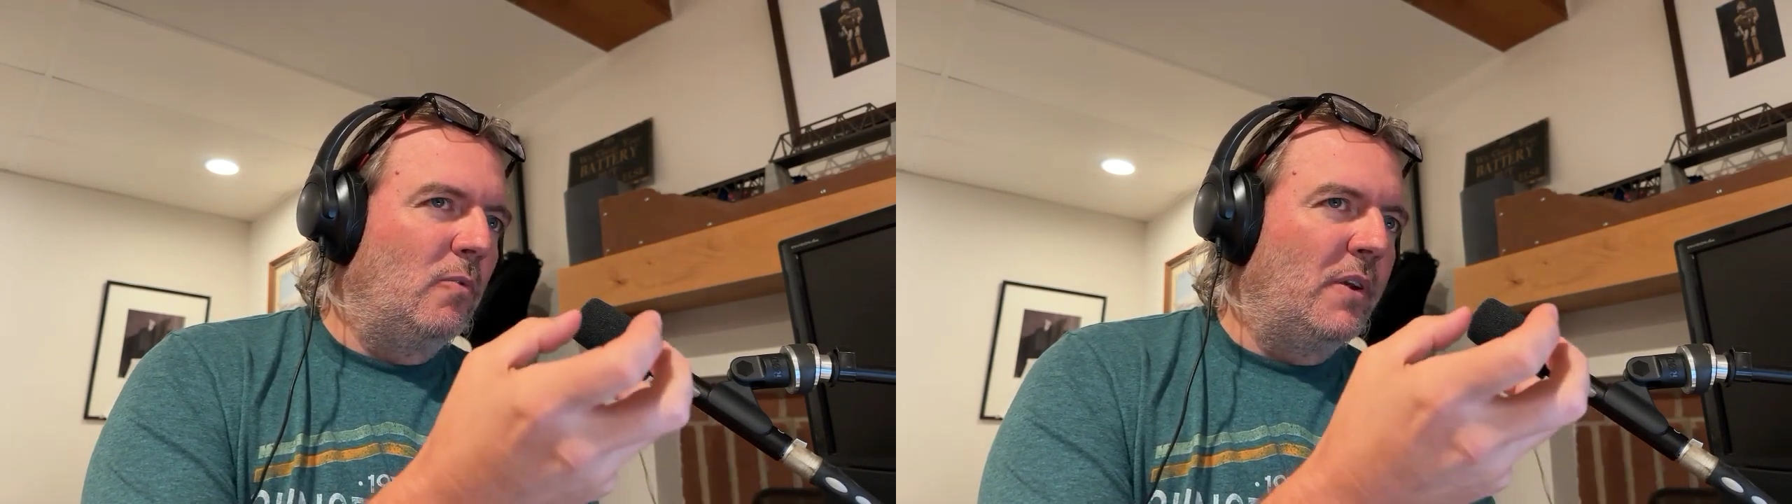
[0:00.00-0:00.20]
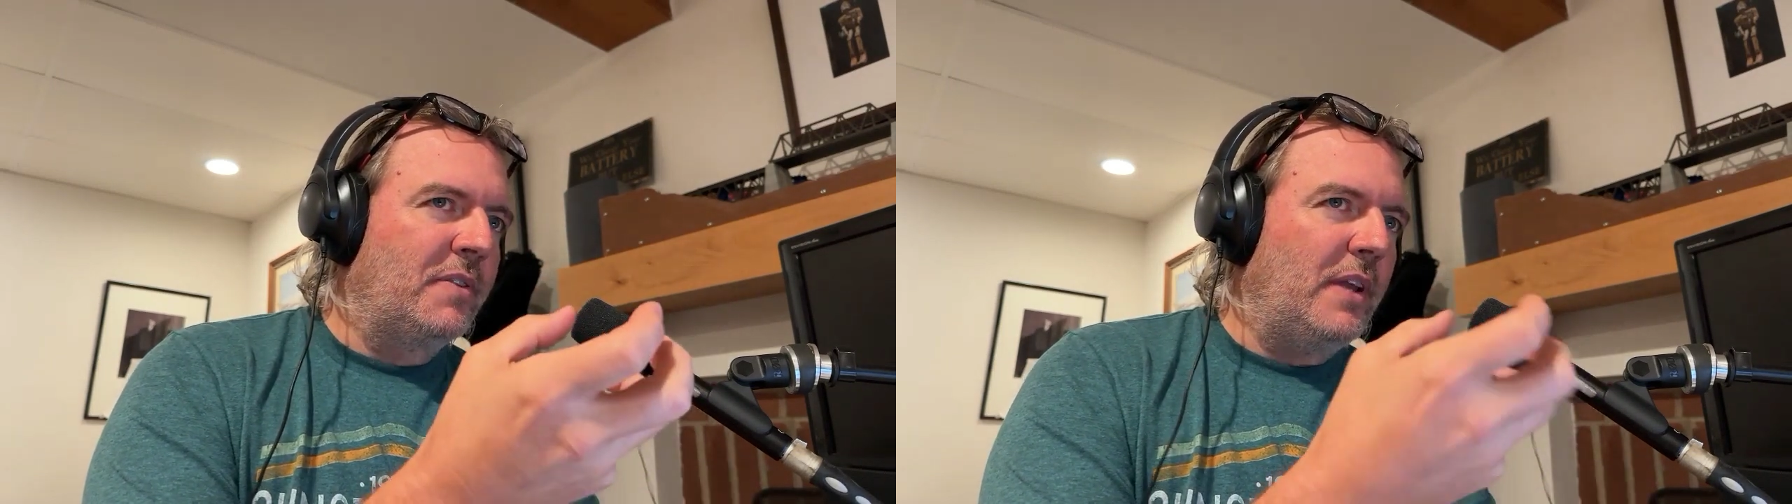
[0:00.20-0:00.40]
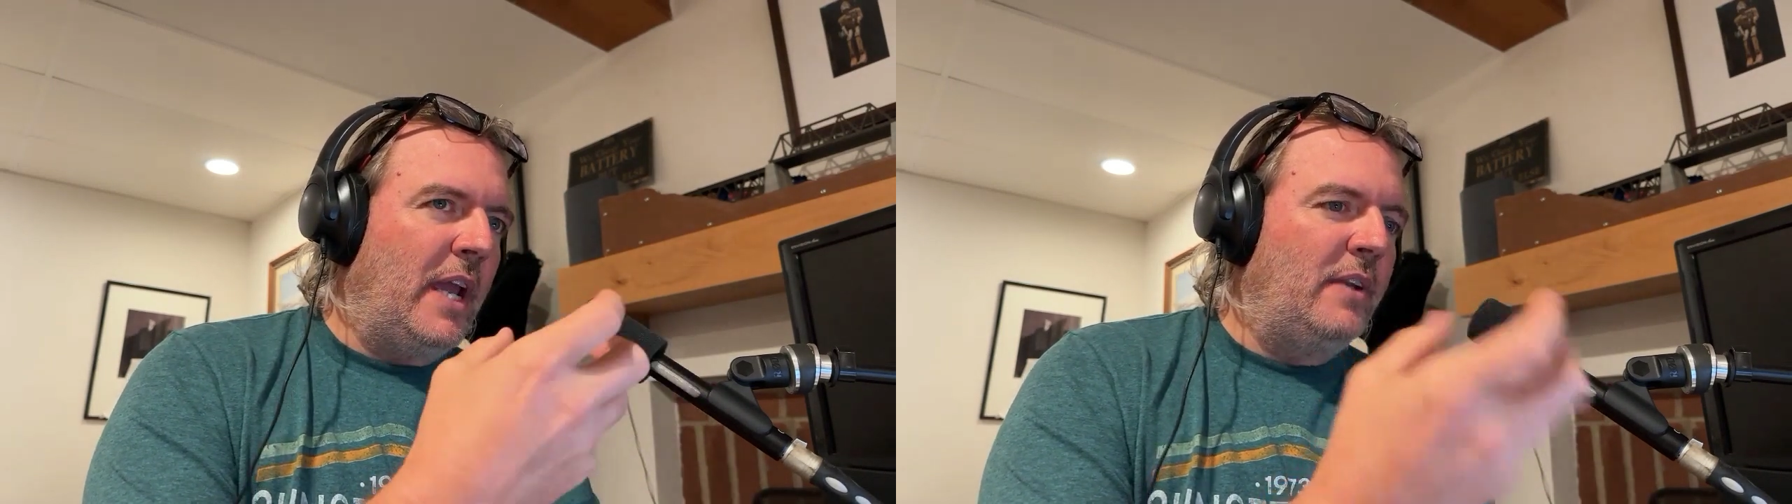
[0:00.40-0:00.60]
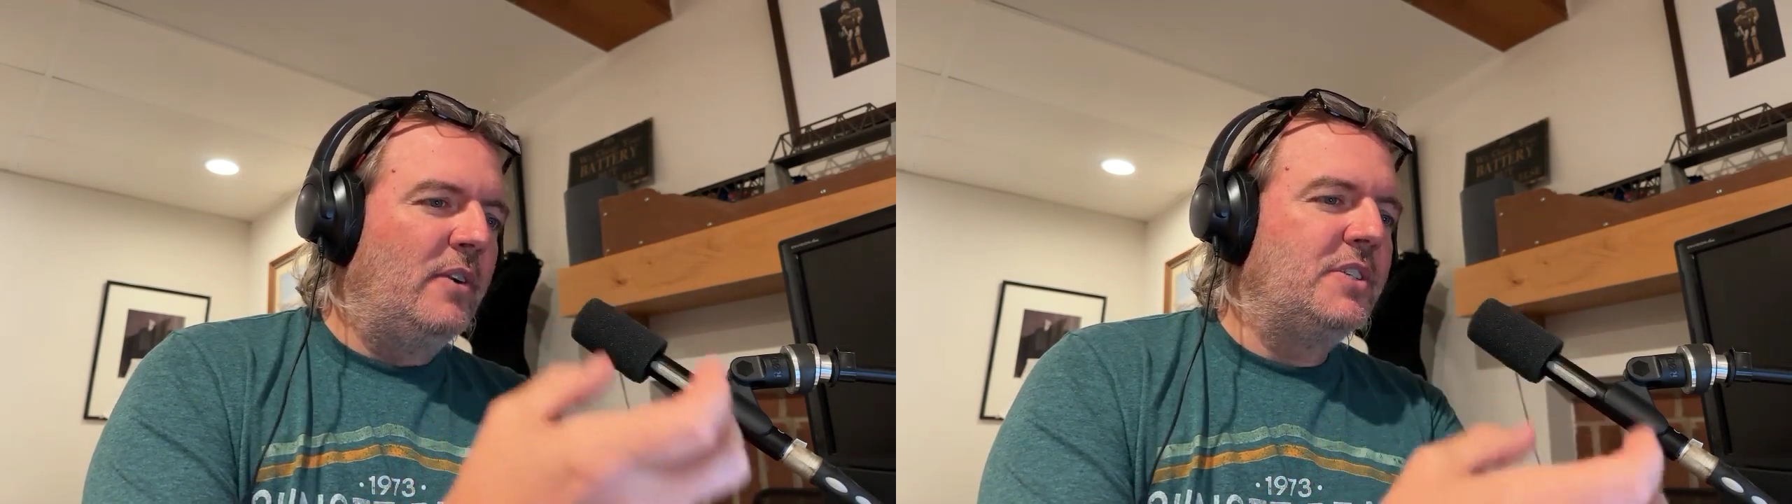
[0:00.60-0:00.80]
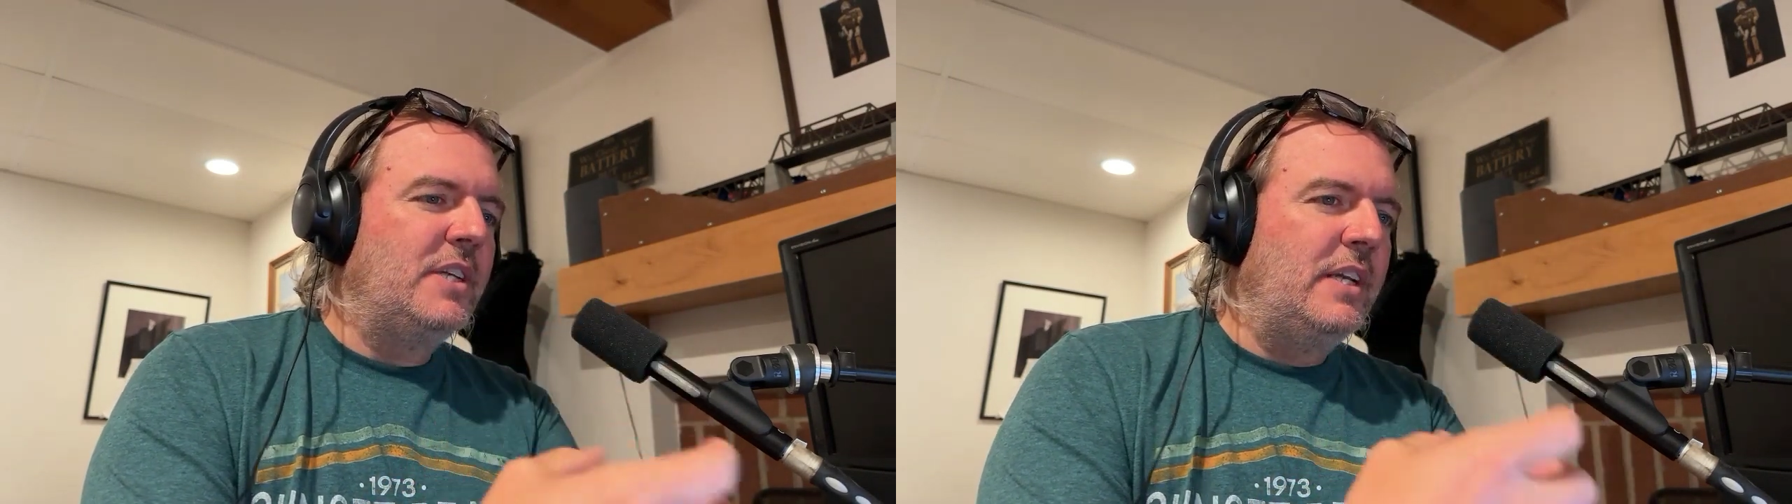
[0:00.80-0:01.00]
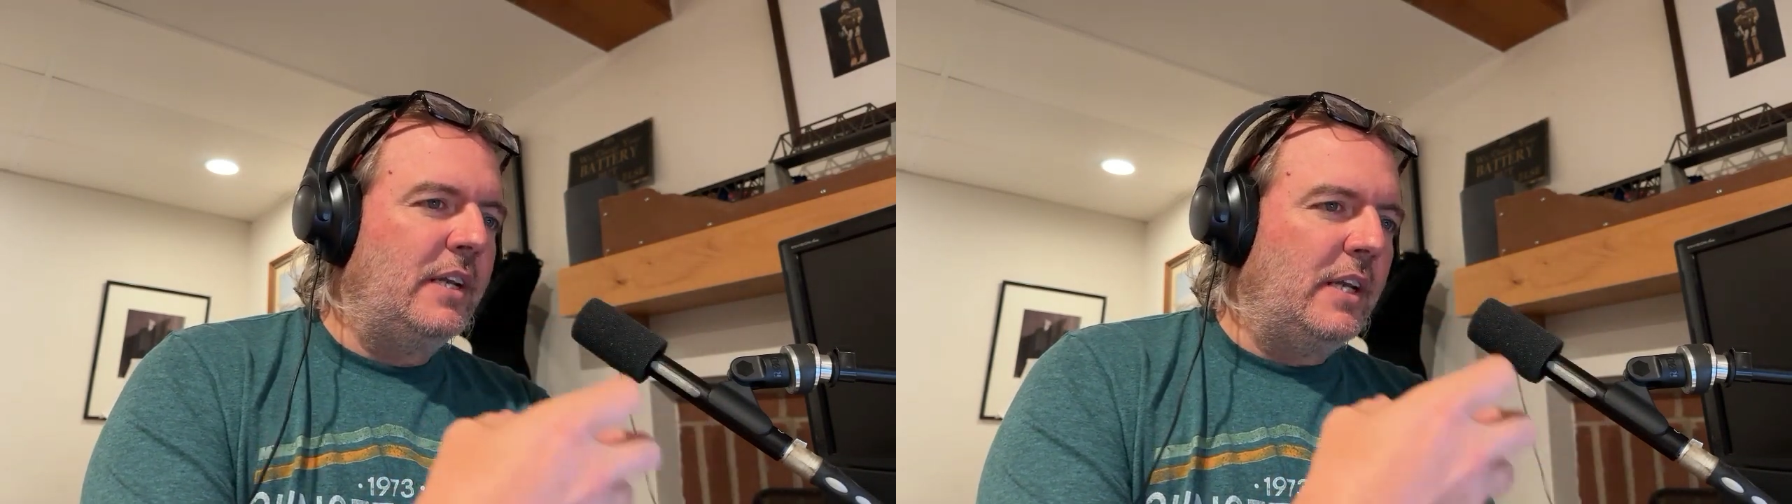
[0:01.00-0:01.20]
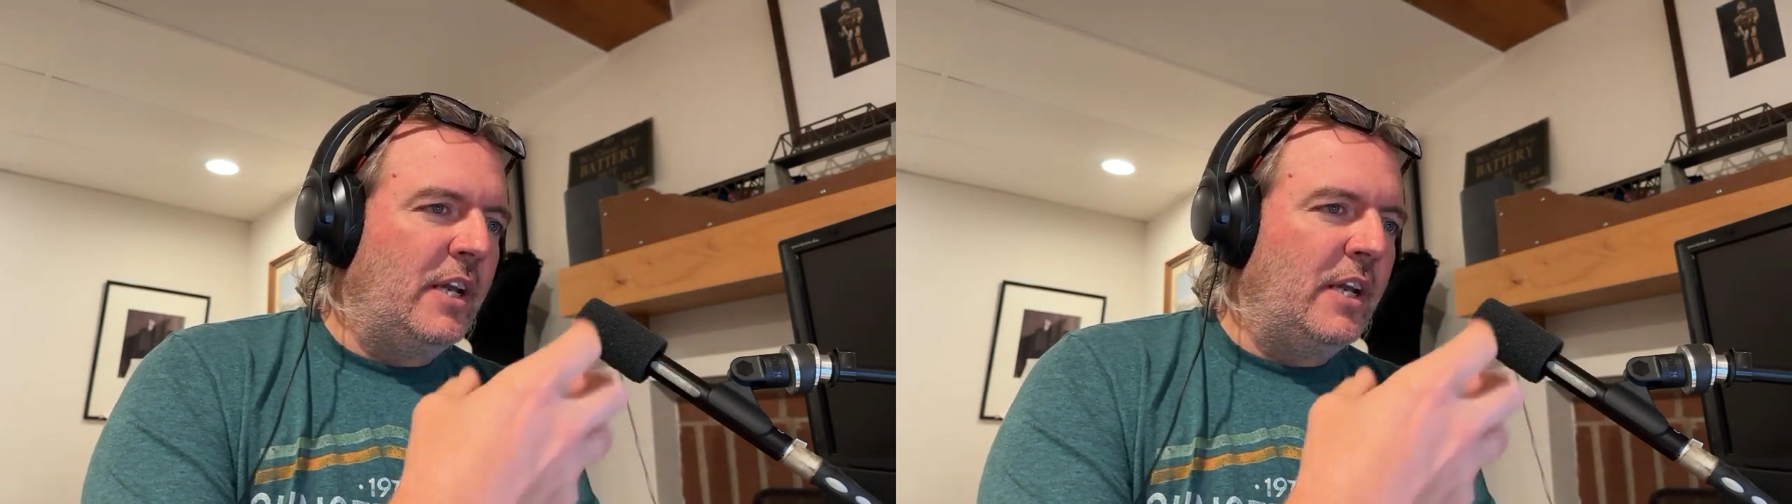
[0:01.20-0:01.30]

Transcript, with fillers: with energy,